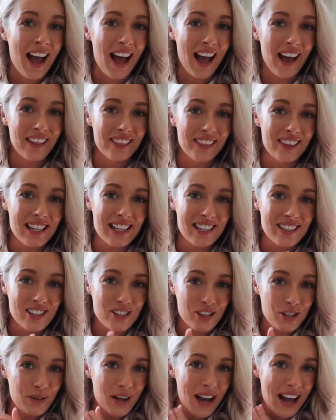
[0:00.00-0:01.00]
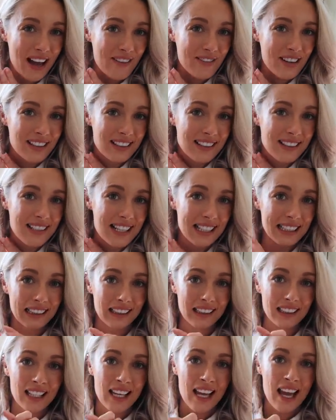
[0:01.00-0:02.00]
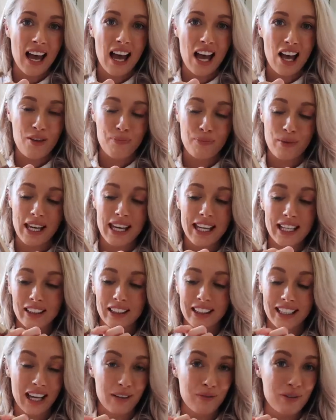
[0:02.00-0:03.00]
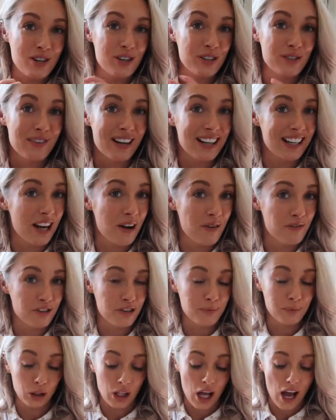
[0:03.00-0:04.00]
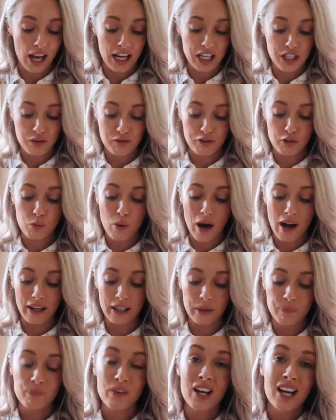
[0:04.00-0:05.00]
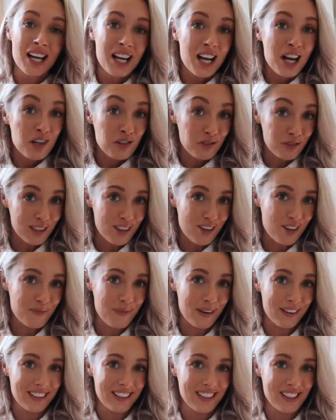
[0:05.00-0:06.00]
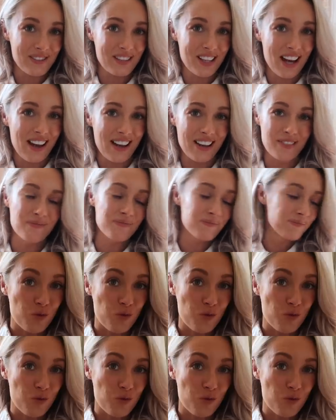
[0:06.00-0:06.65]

And these do have a little heel again, which is a very comfortable height for wearing for long periods of time.